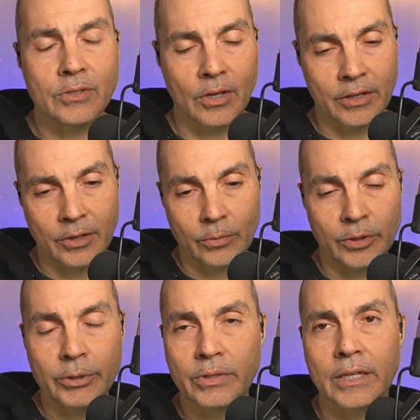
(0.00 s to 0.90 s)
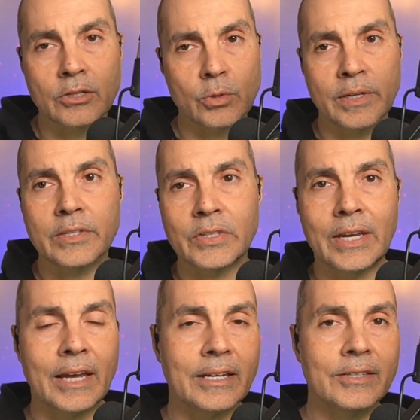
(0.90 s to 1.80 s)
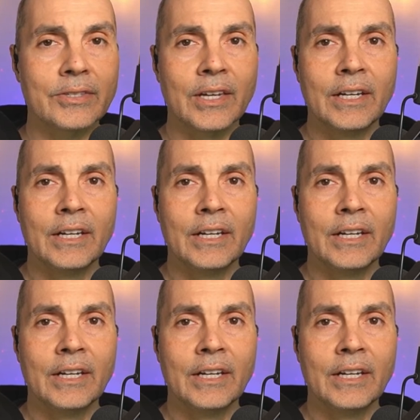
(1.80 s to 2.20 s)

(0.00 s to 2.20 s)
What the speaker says: the root, the issuing CAs,